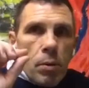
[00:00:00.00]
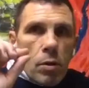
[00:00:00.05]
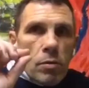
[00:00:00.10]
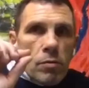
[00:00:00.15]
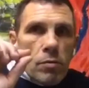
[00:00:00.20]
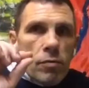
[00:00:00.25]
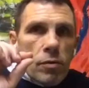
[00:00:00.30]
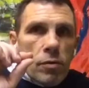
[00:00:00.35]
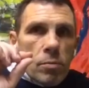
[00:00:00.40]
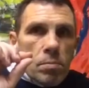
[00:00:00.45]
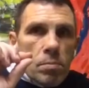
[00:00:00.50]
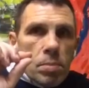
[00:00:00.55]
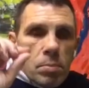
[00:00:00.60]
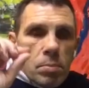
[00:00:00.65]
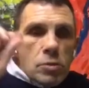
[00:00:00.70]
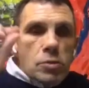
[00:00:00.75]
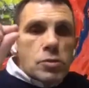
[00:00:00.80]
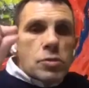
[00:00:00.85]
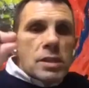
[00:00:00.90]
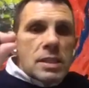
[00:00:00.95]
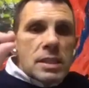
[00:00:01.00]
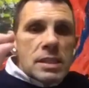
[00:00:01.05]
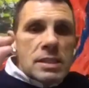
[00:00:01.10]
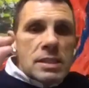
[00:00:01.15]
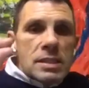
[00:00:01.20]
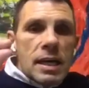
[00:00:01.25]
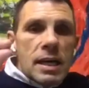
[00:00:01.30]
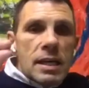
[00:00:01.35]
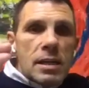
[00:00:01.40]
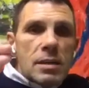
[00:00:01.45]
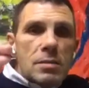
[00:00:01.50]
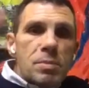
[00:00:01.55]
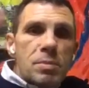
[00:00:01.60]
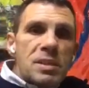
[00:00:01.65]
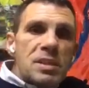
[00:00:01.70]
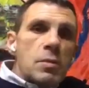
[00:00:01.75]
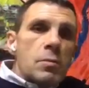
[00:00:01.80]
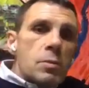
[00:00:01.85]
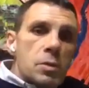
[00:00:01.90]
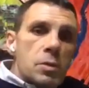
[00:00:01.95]
point for people to understand,
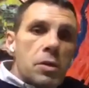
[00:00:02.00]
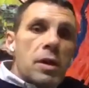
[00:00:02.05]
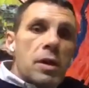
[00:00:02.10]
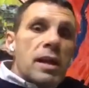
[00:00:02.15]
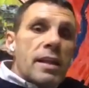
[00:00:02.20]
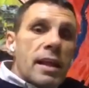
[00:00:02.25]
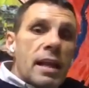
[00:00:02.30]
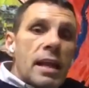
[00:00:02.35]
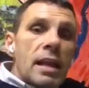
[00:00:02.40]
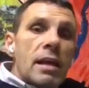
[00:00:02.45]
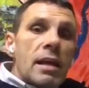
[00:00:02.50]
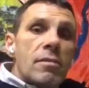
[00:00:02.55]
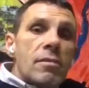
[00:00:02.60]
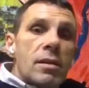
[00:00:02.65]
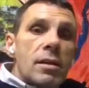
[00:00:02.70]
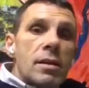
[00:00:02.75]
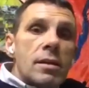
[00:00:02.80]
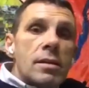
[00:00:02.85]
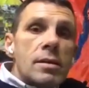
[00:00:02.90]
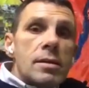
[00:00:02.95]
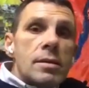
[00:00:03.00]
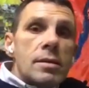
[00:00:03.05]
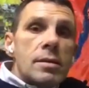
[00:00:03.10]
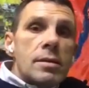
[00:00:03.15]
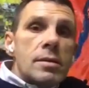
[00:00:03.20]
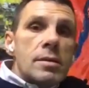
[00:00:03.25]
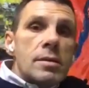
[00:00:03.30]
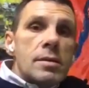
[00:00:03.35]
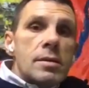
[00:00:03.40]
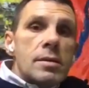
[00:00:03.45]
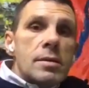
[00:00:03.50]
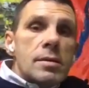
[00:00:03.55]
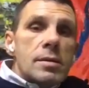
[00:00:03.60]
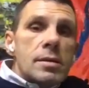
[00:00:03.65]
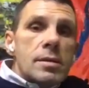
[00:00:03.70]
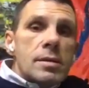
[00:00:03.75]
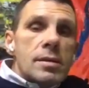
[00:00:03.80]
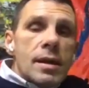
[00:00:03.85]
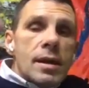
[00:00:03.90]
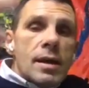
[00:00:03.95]
especially when you are at that level,
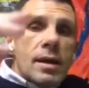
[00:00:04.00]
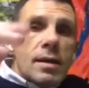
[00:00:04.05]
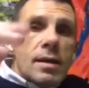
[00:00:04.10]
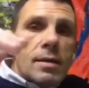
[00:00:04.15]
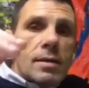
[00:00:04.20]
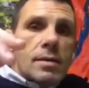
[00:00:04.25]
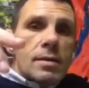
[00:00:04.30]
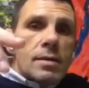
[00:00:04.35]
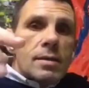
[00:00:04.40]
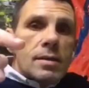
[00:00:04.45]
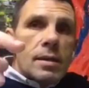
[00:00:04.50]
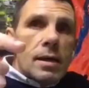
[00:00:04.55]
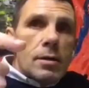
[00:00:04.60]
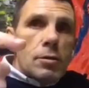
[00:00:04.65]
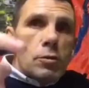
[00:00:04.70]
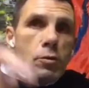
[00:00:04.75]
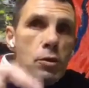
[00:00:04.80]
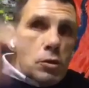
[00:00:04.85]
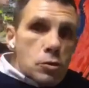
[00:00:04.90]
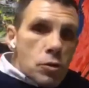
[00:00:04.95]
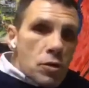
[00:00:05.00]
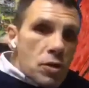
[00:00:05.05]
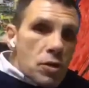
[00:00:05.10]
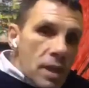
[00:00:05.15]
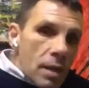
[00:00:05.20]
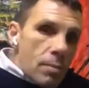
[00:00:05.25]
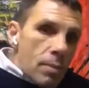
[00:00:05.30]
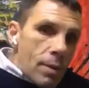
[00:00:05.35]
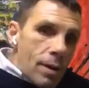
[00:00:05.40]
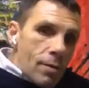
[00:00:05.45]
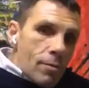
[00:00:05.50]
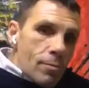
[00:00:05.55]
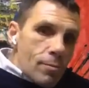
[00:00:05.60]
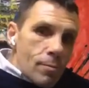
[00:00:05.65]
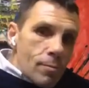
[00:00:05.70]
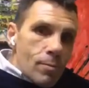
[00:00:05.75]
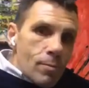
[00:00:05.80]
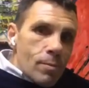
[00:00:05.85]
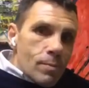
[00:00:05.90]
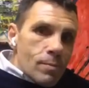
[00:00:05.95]
that you need to think about
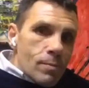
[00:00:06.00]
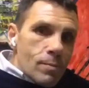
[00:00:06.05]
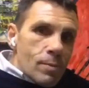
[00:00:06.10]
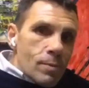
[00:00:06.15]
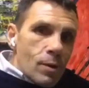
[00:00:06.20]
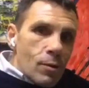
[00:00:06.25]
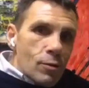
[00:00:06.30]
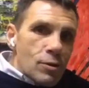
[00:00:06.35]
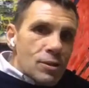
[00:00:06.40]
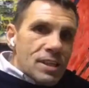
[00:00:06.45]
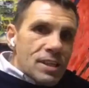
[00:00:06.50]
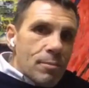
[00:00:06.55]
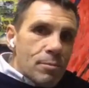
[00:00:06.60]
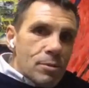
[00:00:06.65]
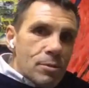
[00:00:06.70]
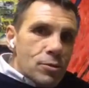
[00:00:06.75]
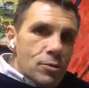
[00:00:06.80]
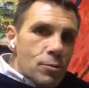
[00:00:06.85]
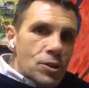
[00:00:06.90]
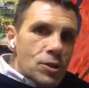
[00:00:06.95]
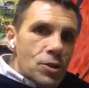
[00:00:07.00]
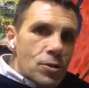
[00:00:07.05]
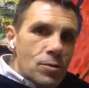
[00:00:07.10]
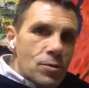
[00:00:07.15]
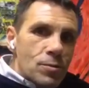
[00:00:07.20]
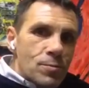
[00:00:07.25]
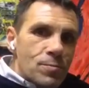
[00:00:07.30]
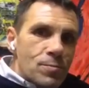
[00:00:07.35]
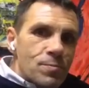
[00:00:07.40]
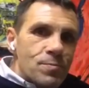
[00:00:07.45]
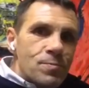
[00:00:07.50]
who is coming to watch it.